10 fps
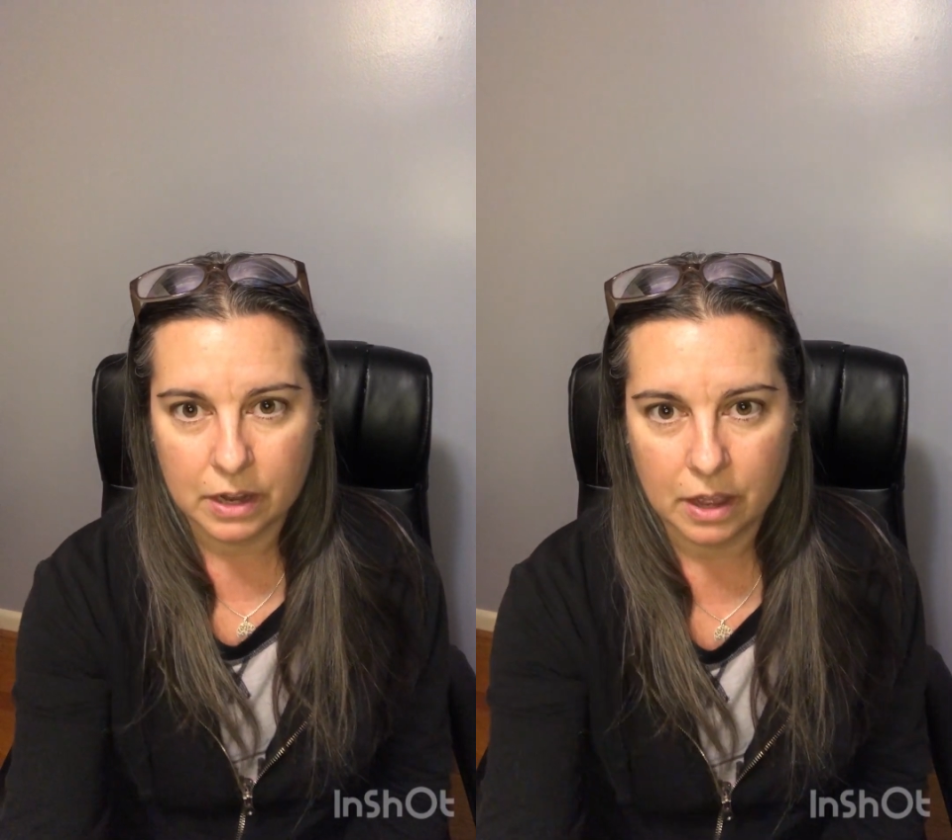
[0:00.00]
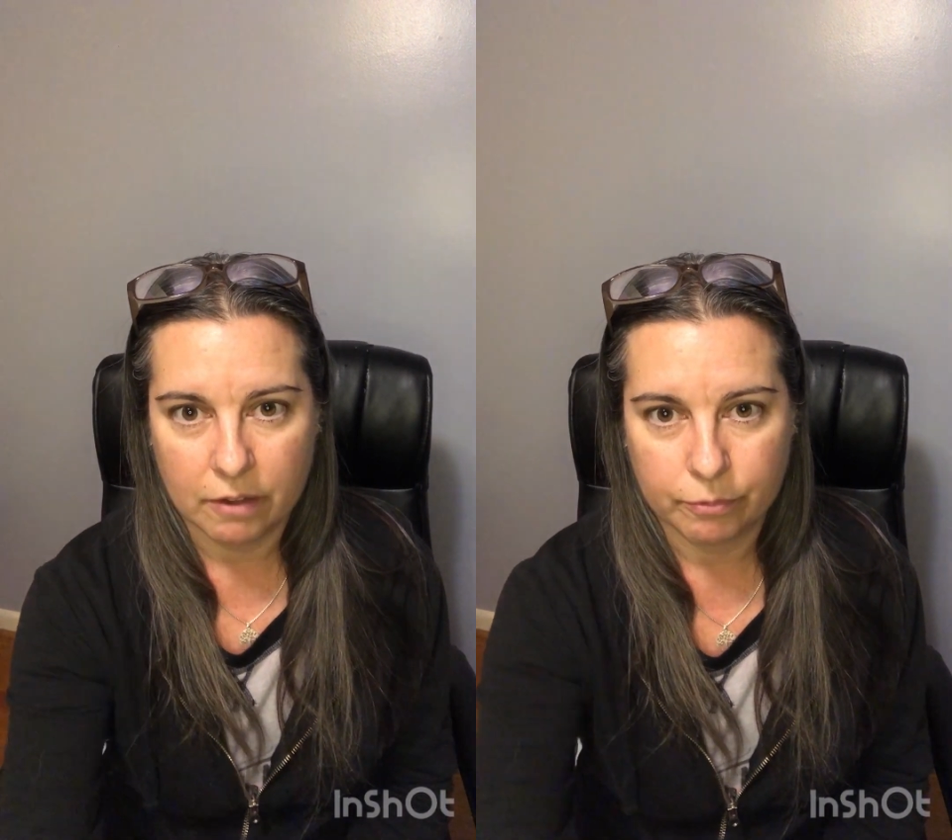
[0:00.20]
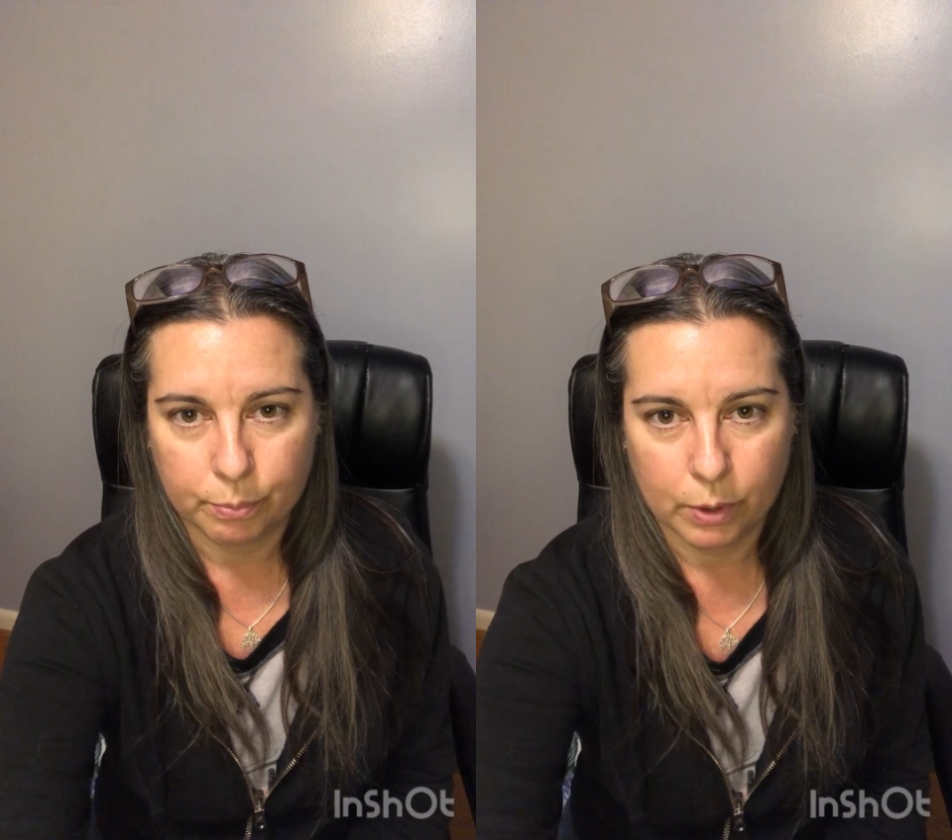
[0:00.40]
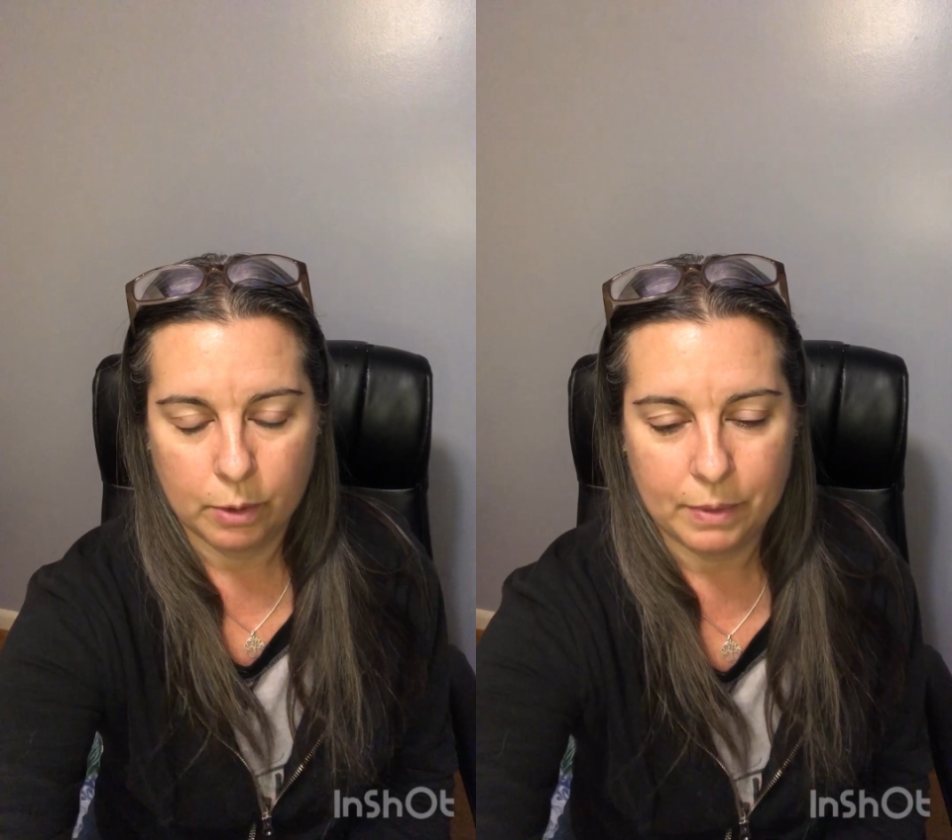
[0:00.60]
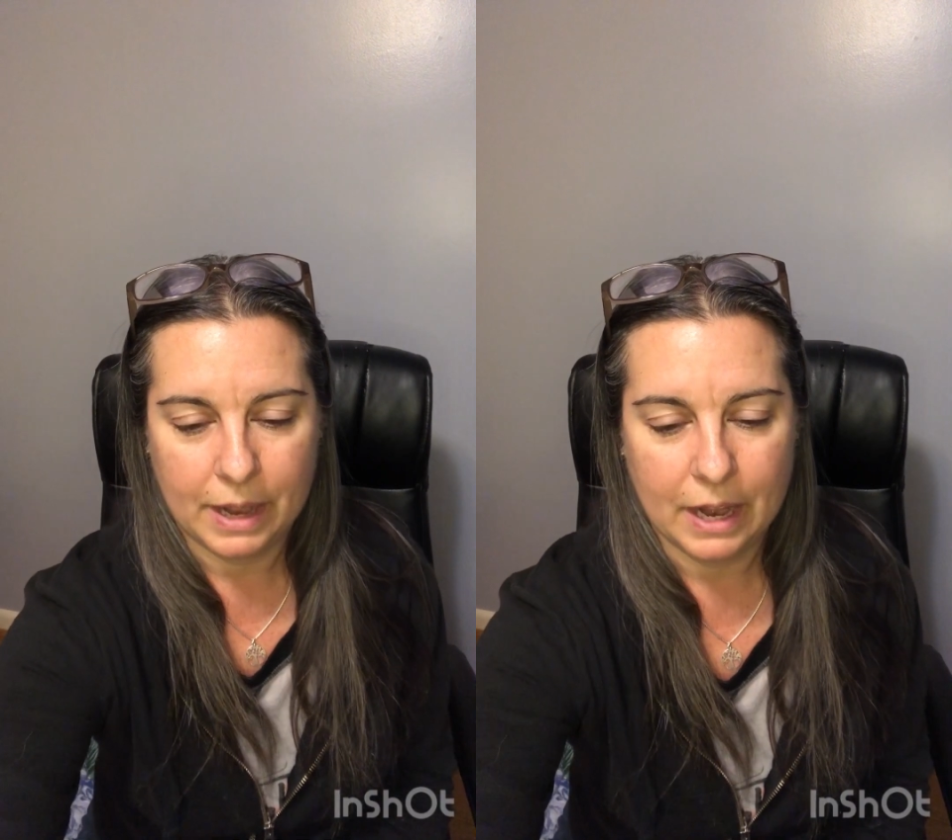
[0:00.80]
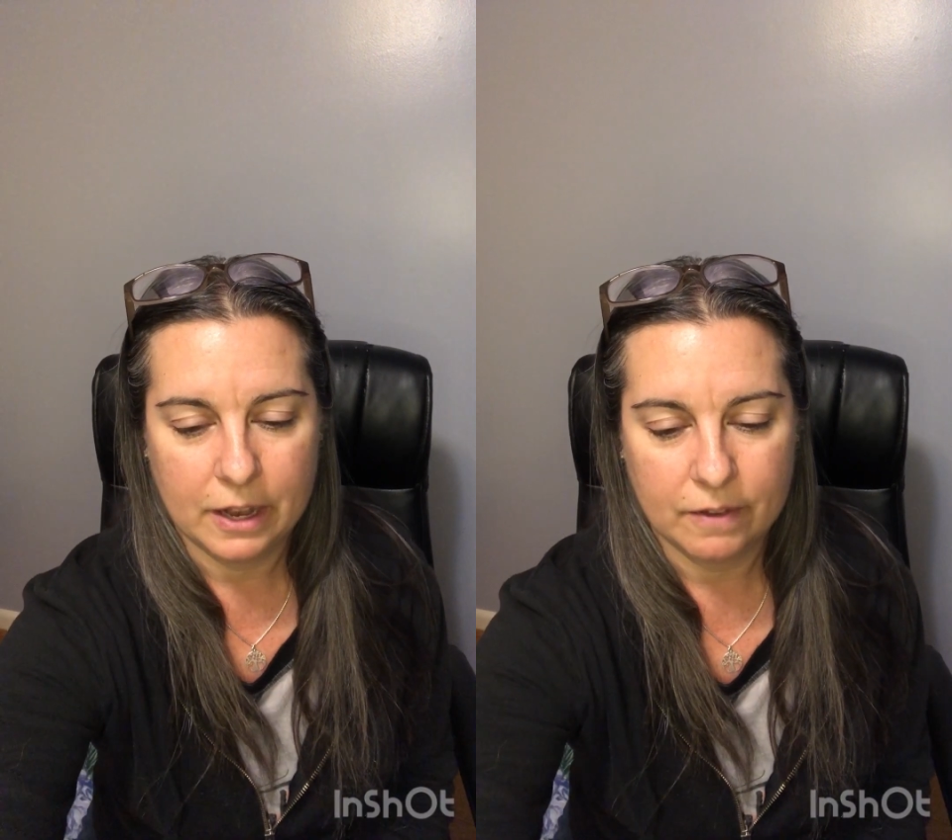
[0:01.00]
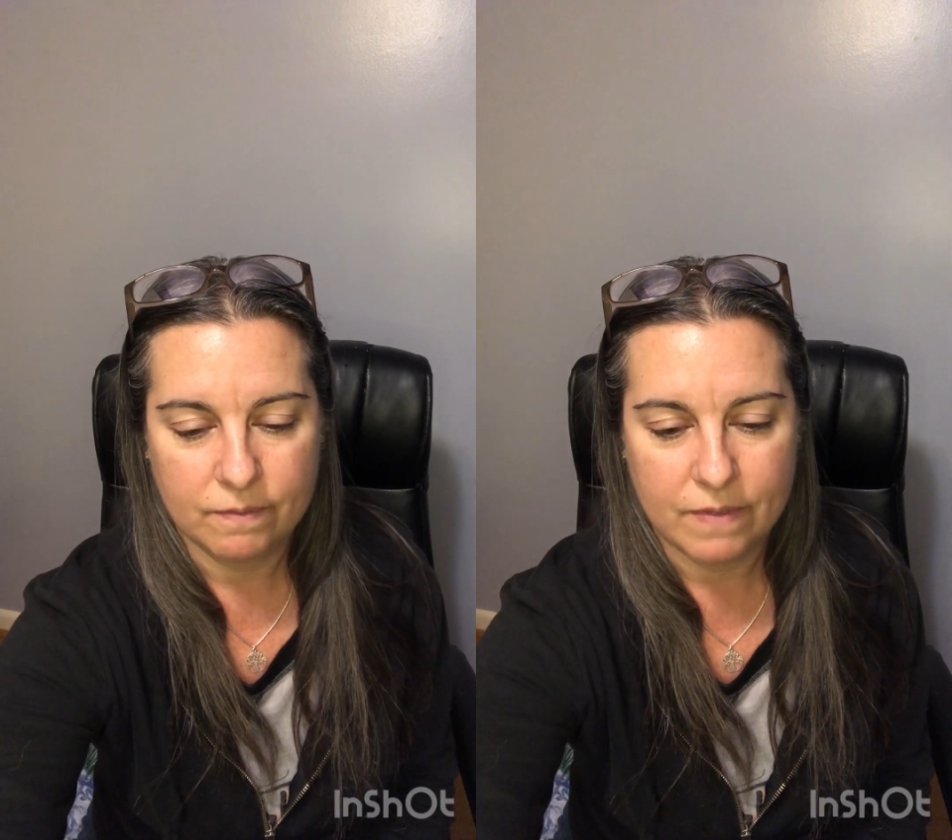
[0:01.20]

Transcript: of brominated